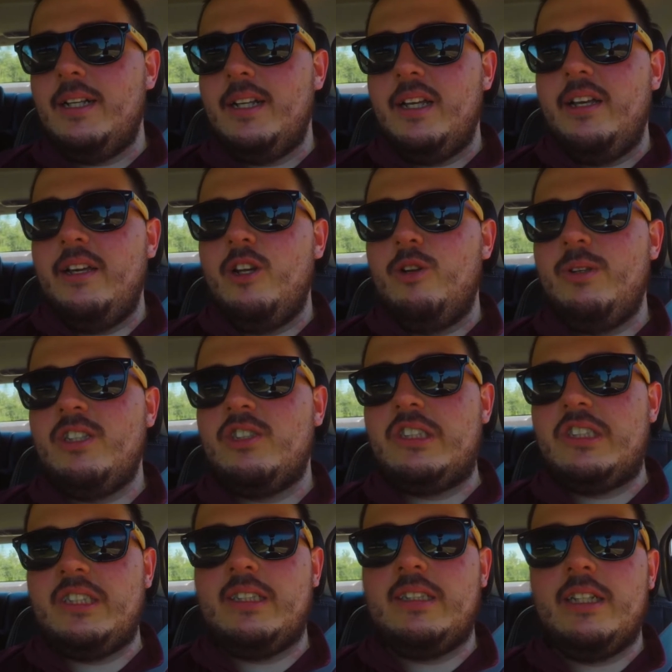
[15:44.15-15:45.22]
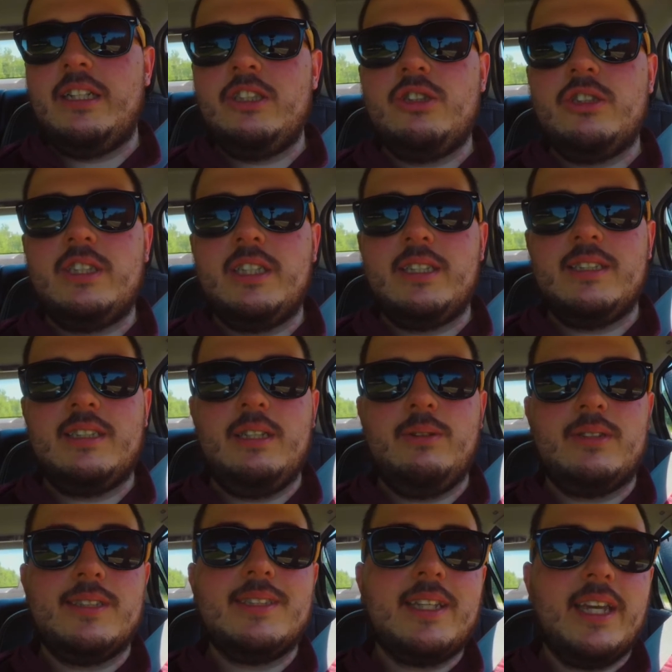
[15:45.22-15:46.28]
it'll be interesting to see what
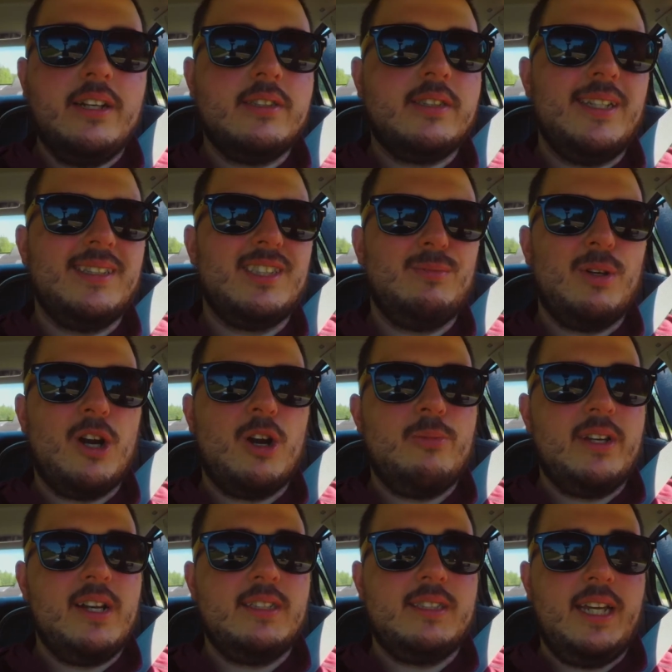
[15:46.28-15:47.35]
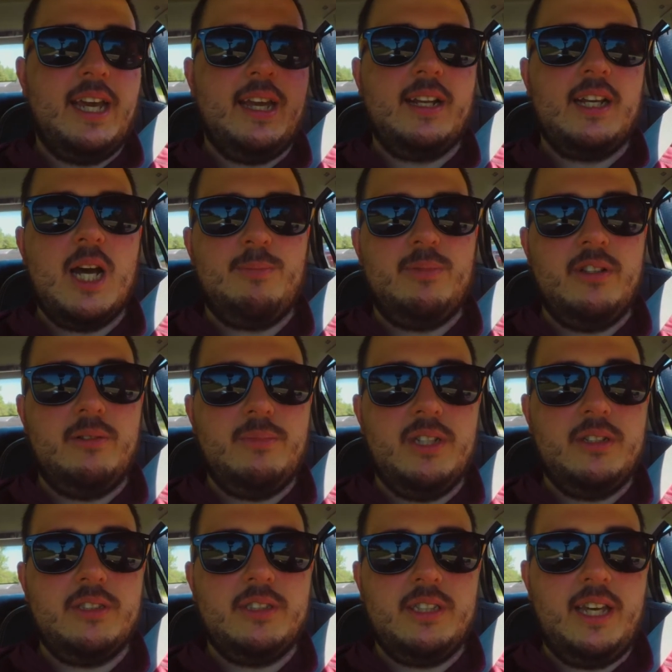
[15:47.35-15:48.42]
the scale says tomorrow, because I had a couple of
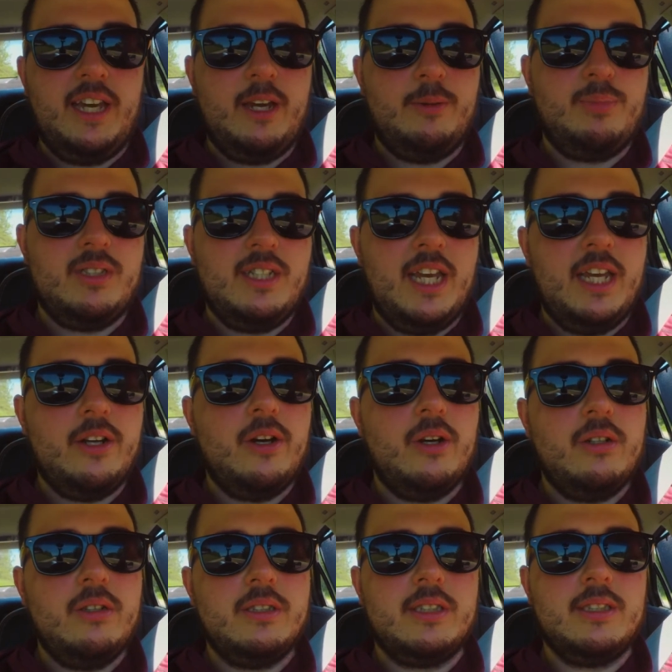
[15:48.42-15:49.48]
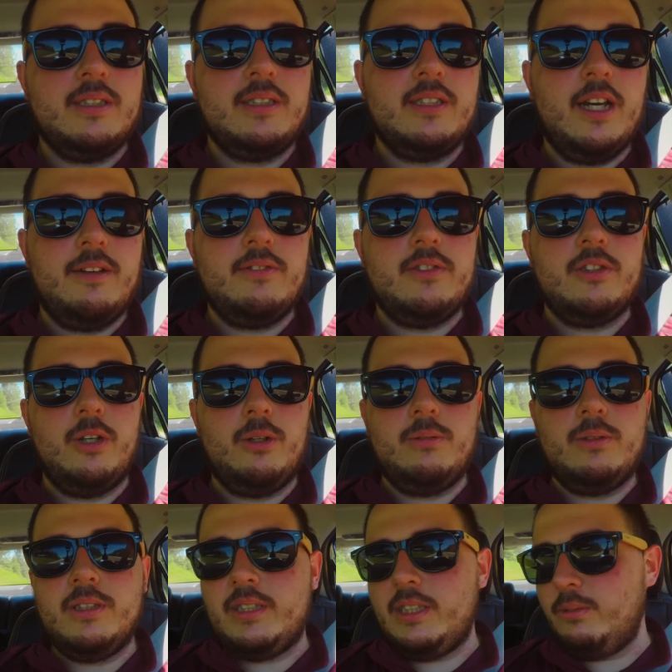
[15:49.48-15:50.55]
meals that had potatoes and stuff, so
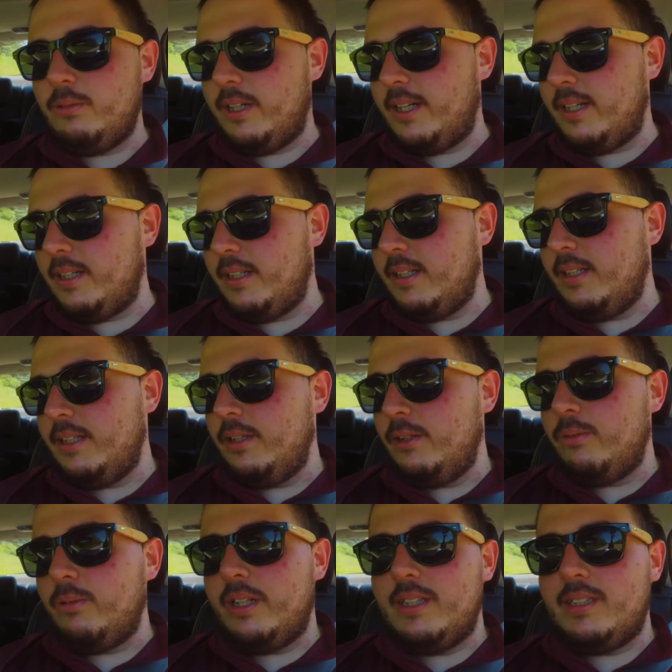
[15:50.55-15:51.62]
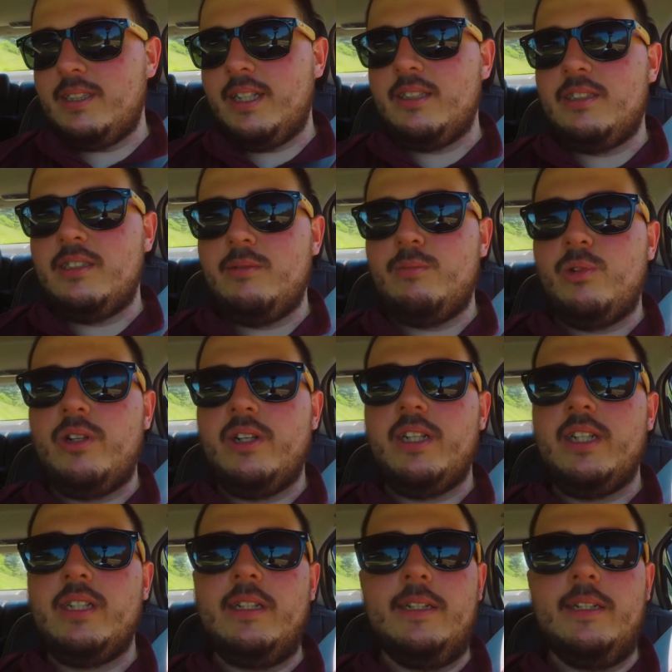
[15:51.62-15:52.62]
we'll see what it says in the morning.